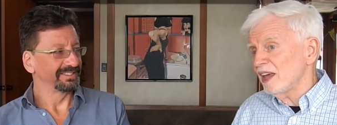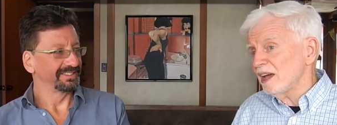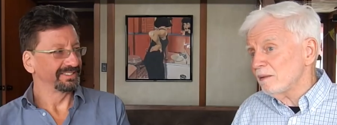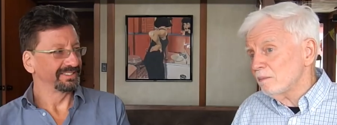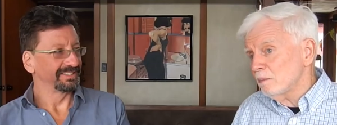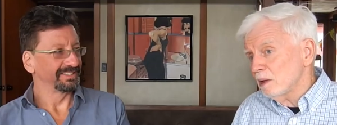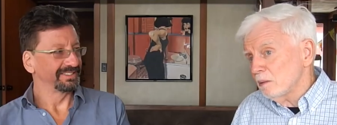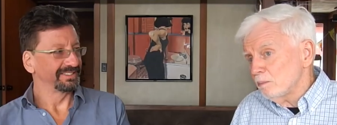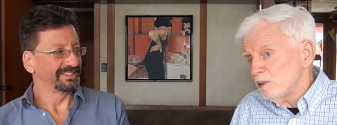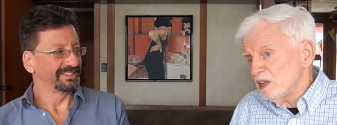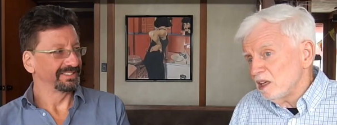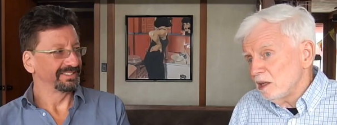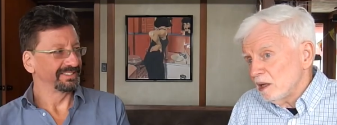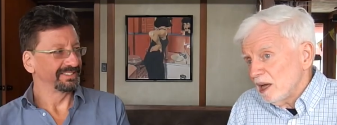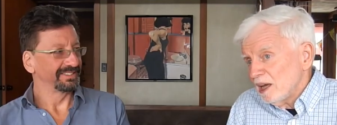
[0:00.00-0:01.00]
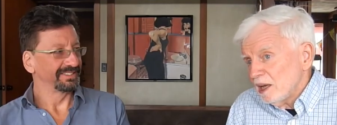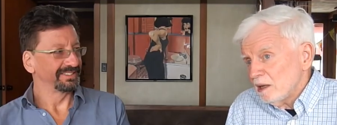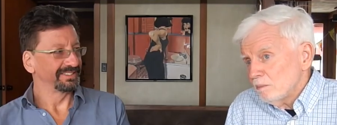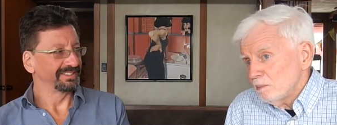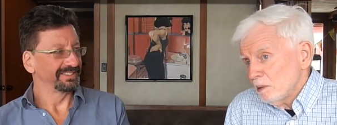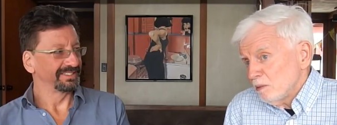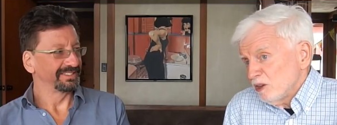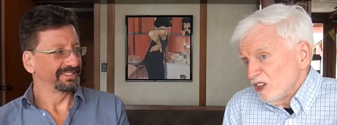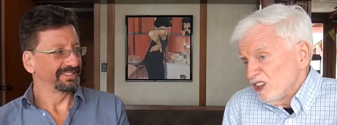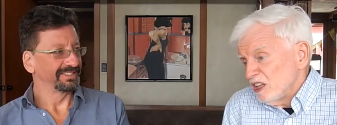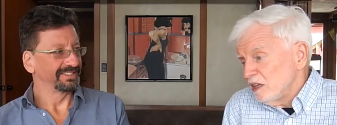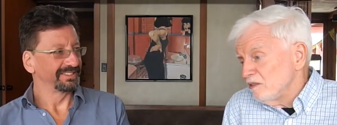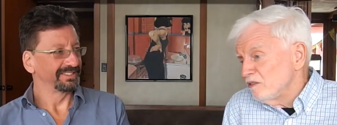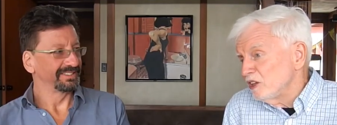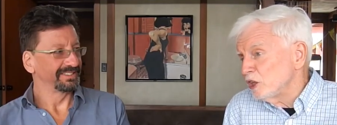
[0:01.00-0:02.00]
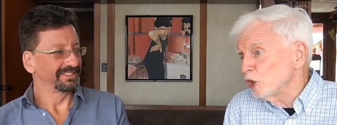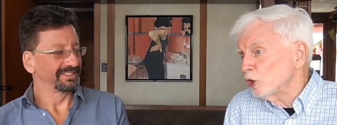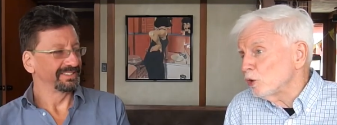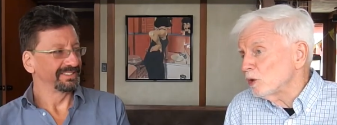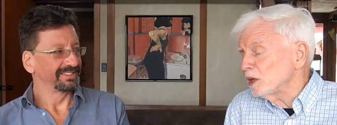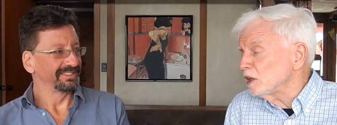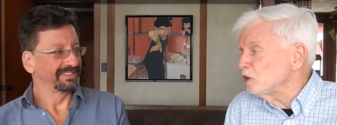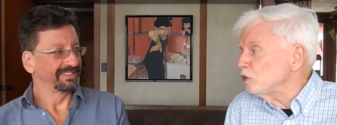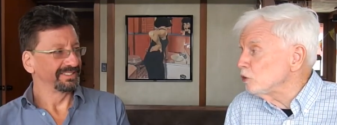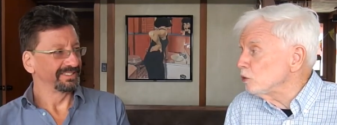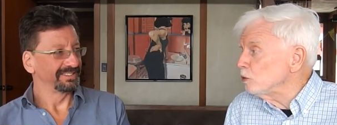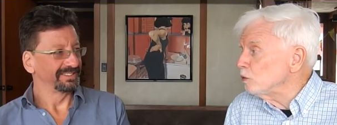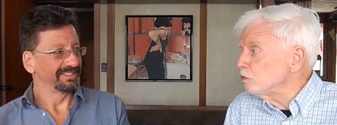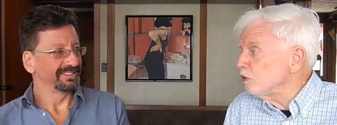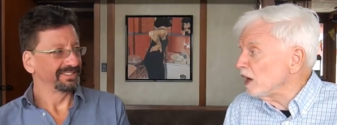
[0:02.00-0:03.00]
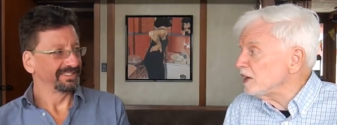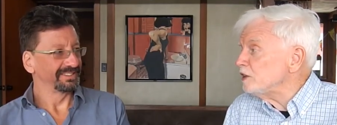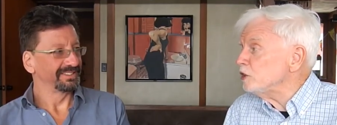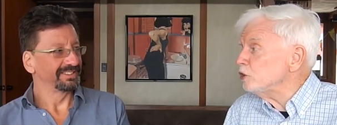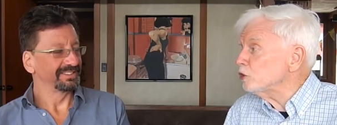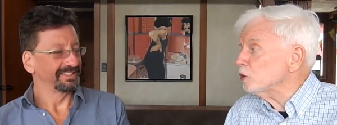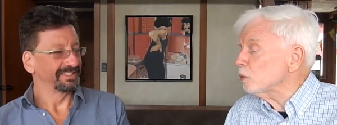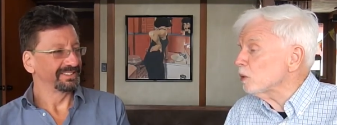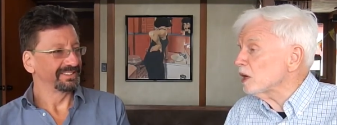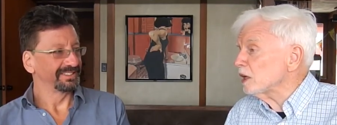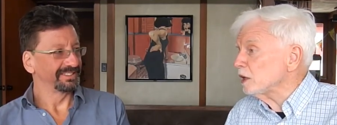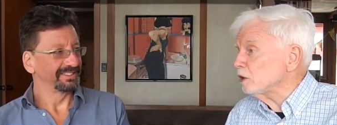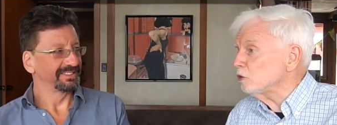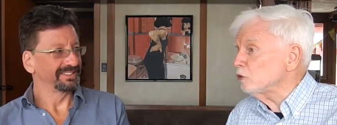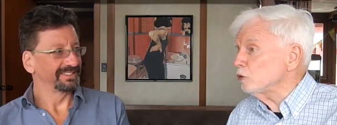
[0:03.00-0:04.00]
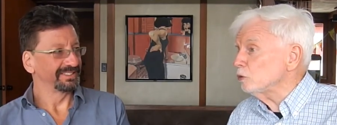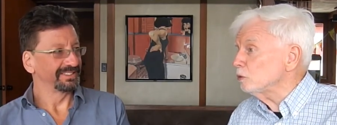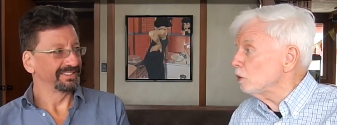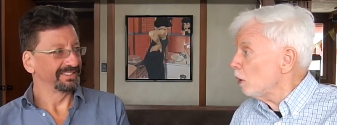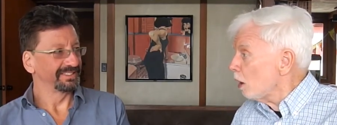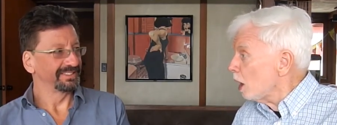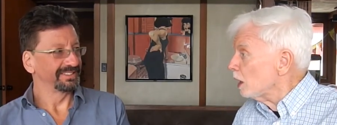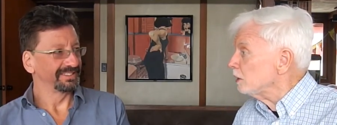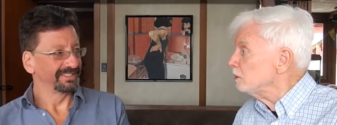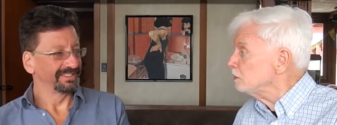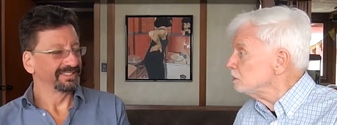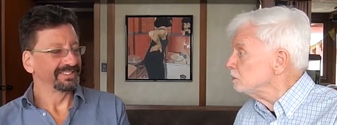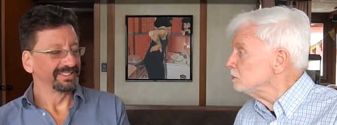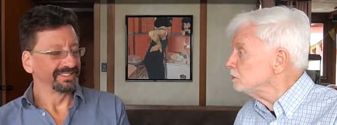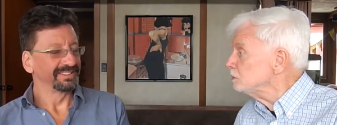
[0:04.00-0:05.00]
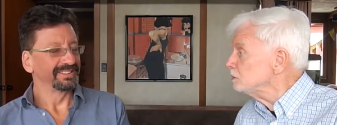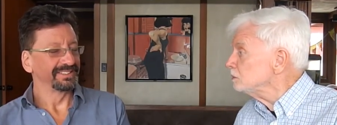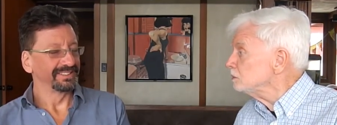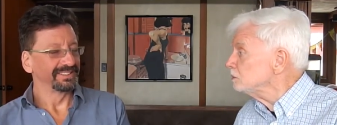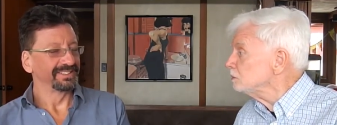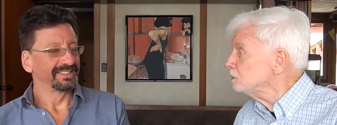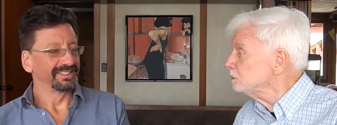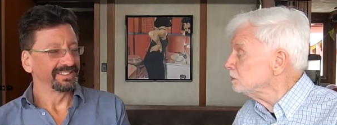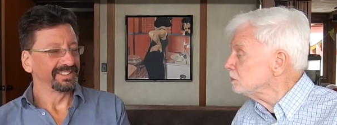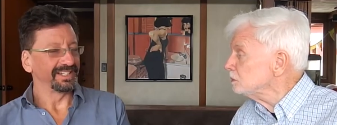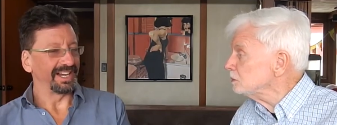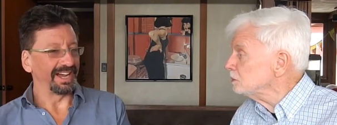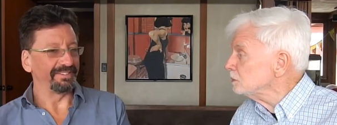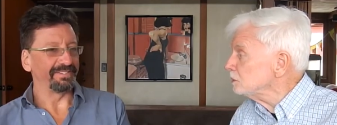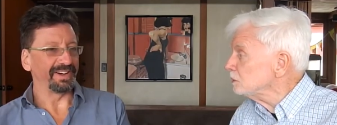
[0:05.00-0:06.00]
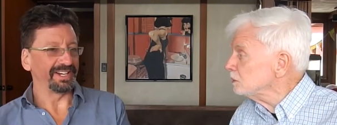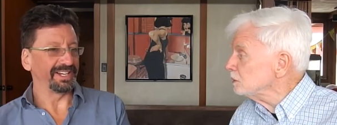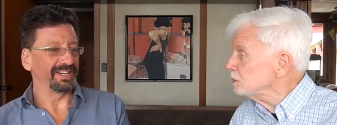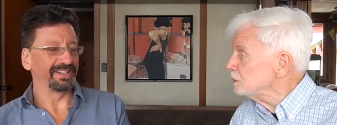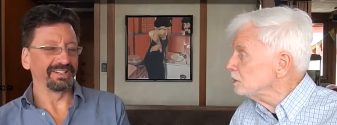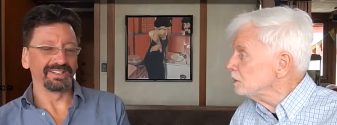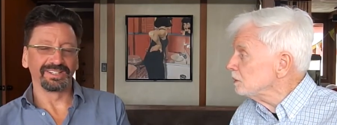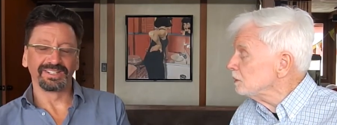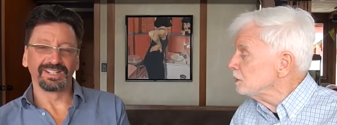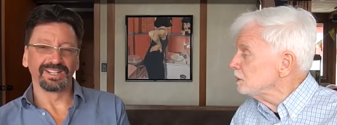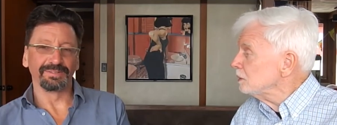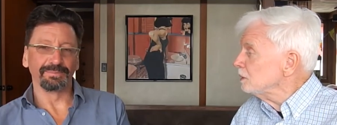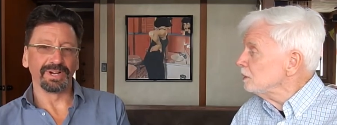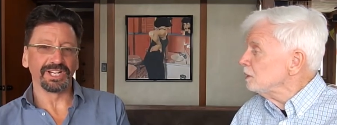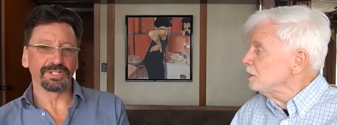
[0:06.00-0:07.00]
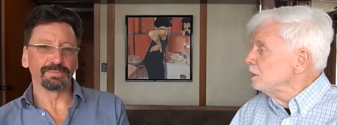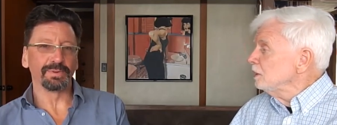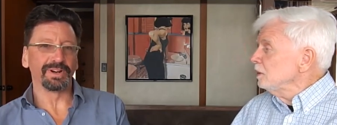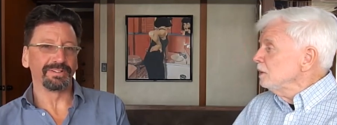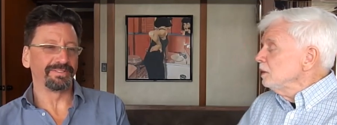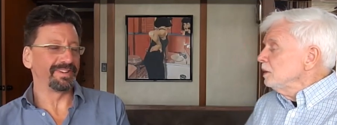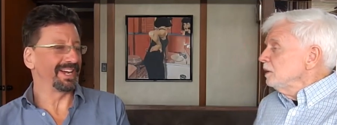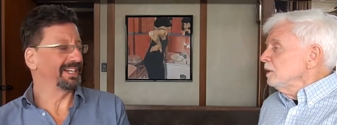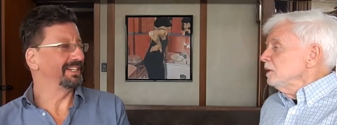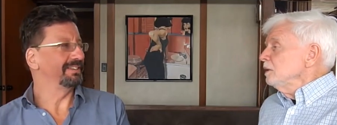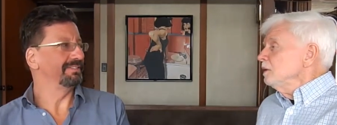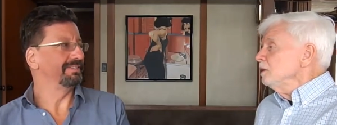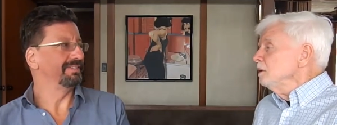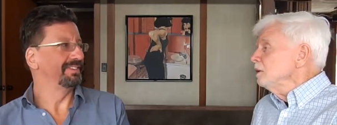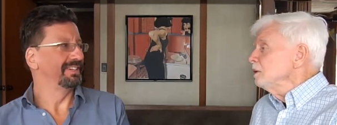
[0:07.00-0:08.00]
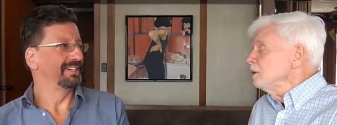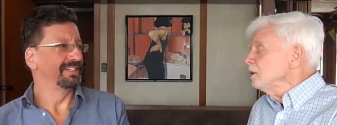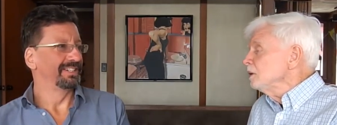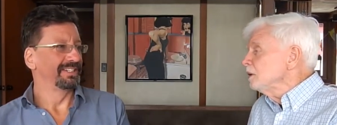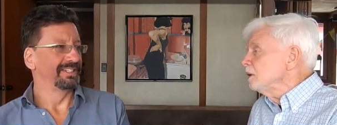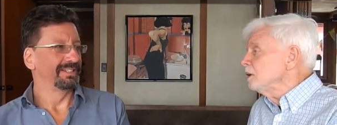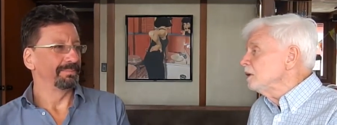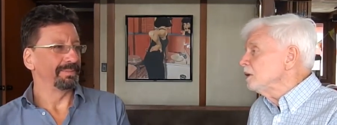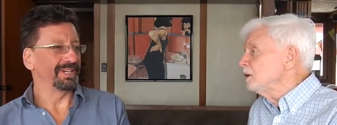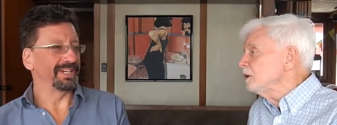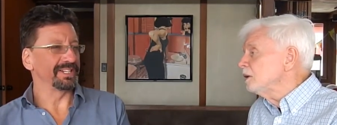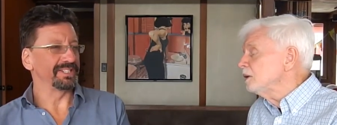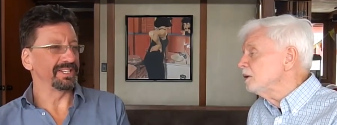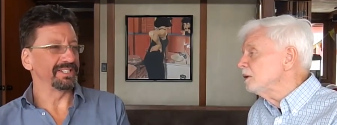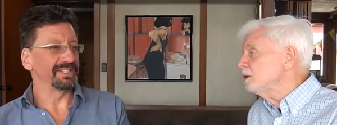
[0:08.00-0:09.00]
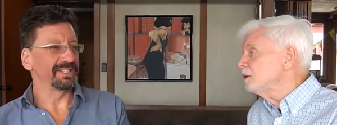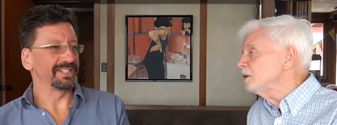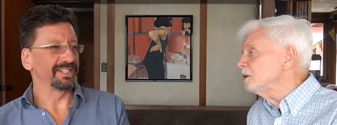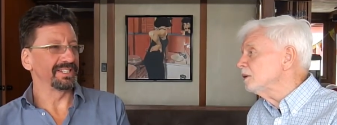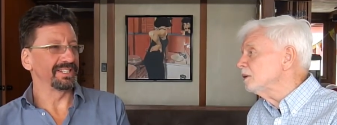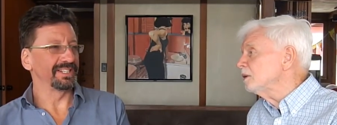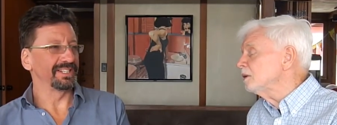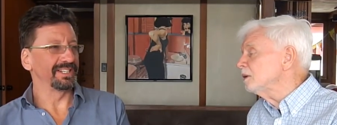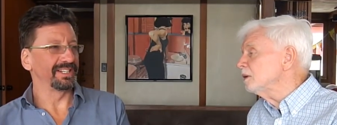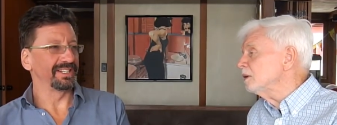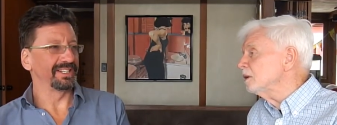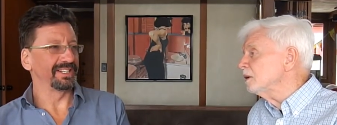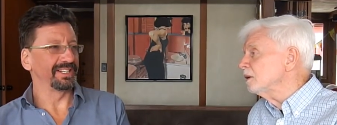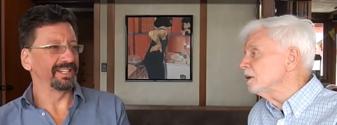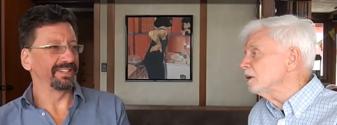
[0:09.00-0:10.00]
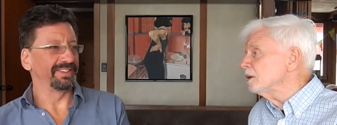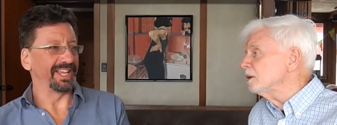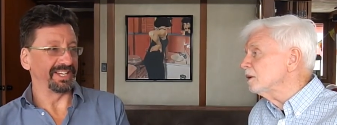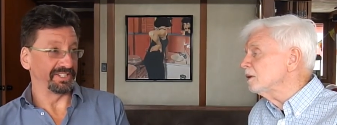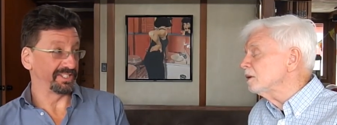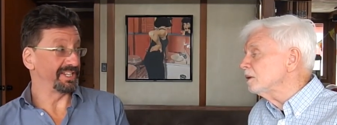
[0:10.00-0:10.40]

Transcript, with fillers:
Speaker 1: that may be a, maybe the vehicle into finding your way into God.
Speaker 2: I find it uh, much more effective because it's than